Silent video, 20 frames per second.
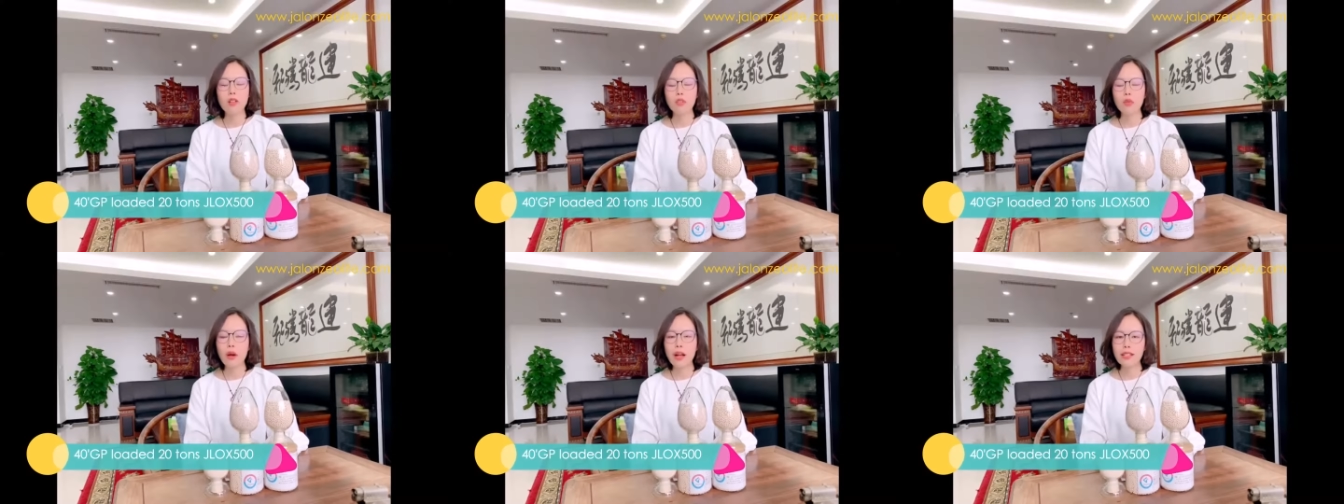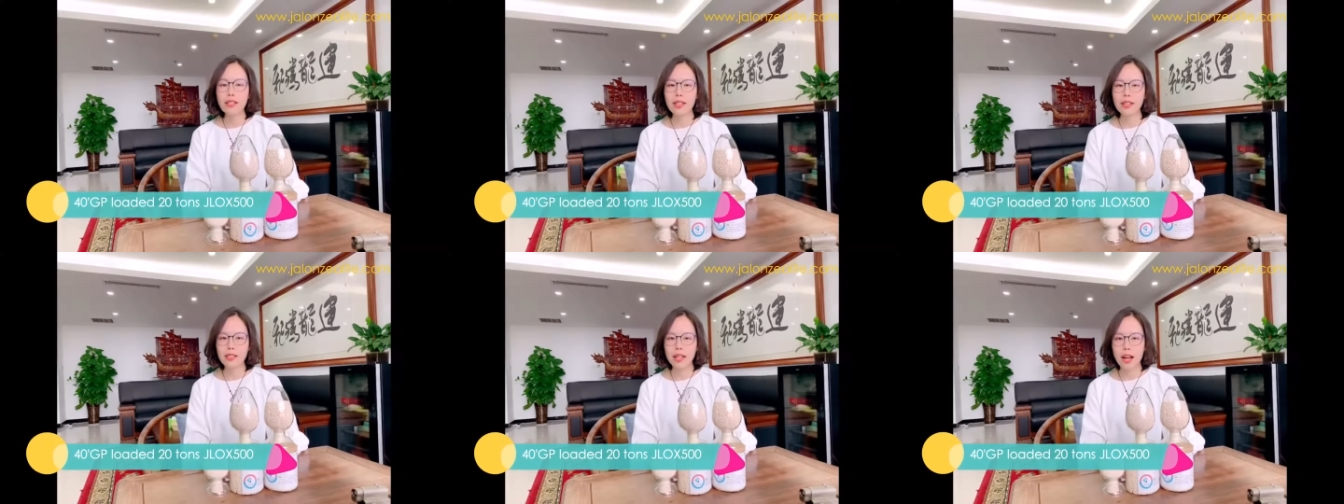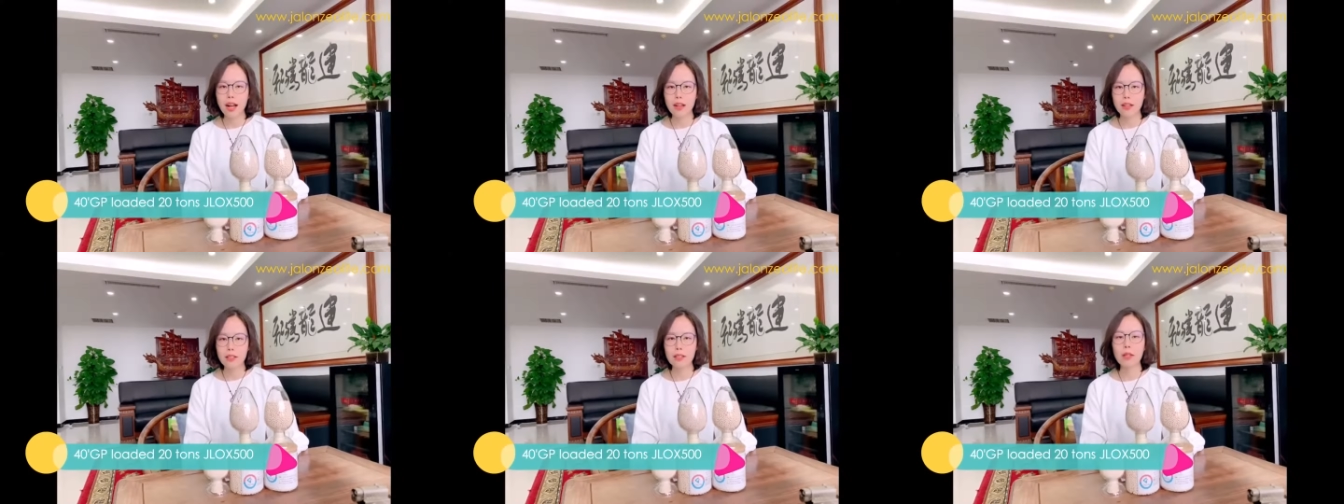20
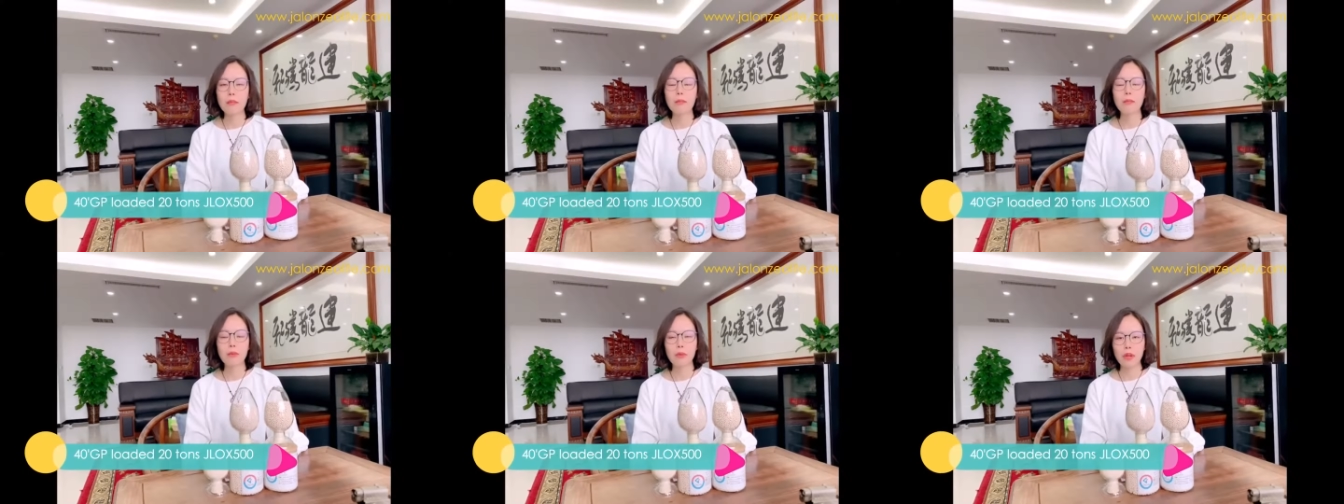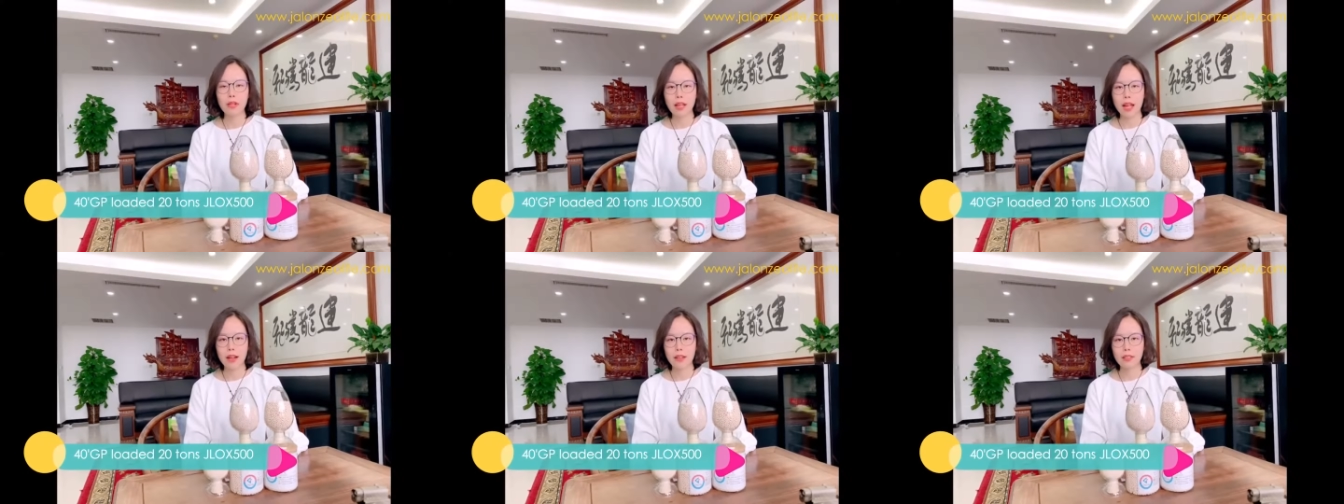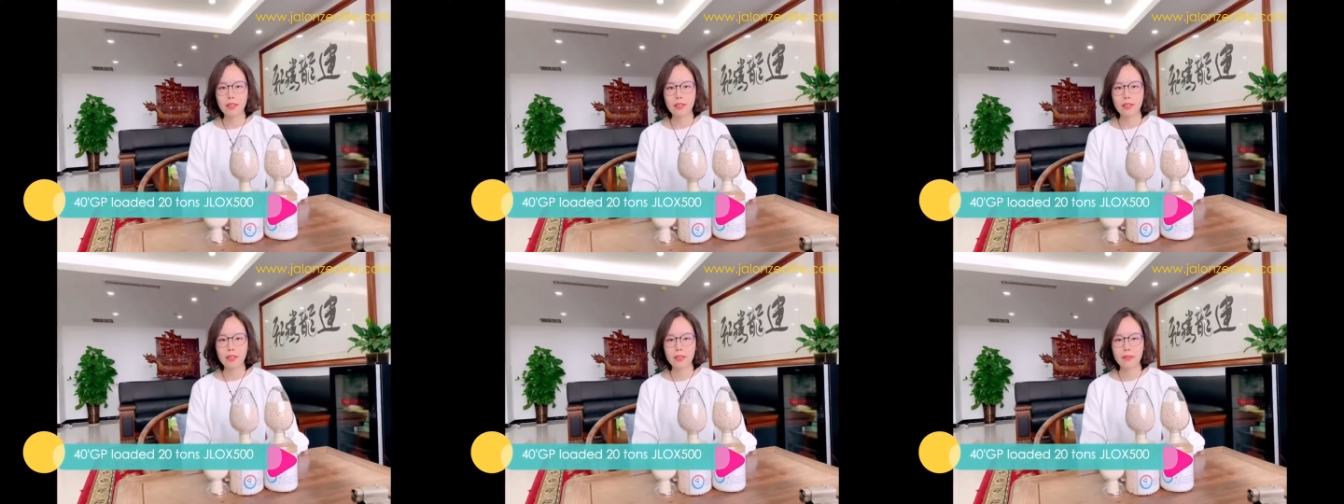tons
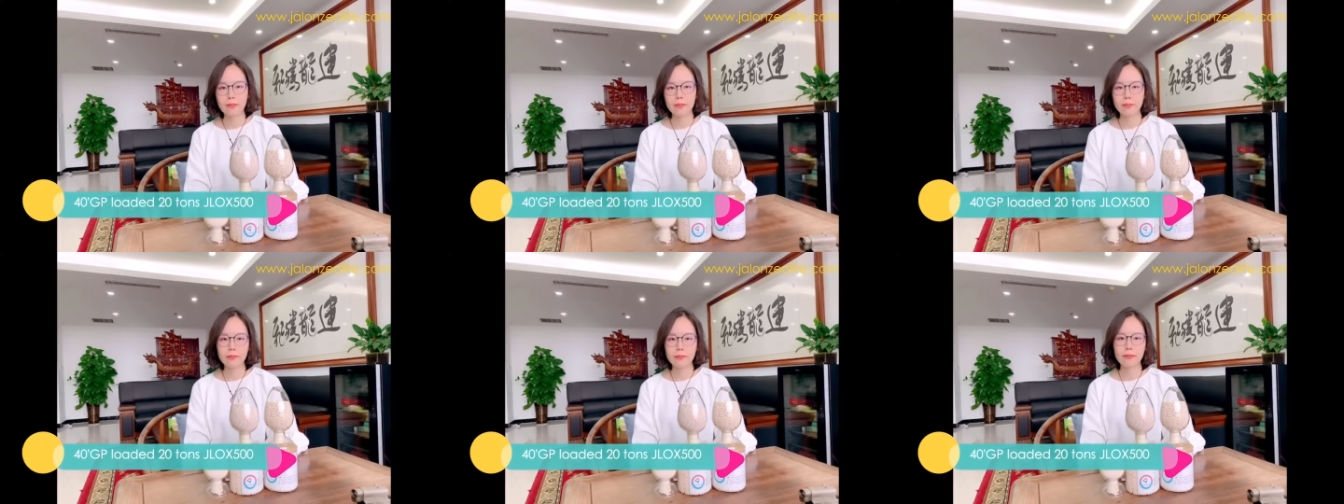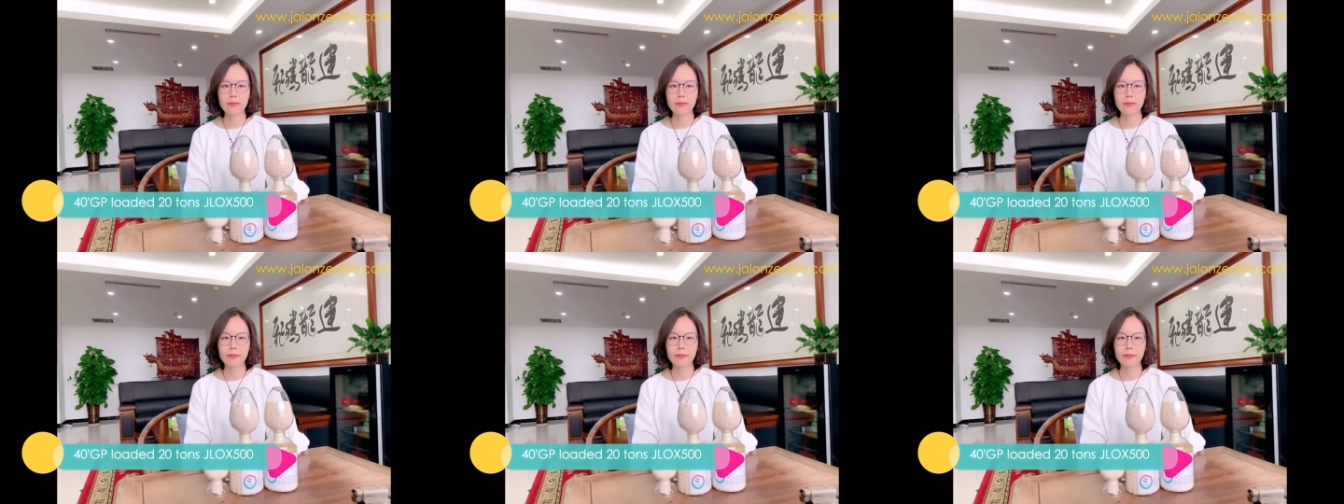products.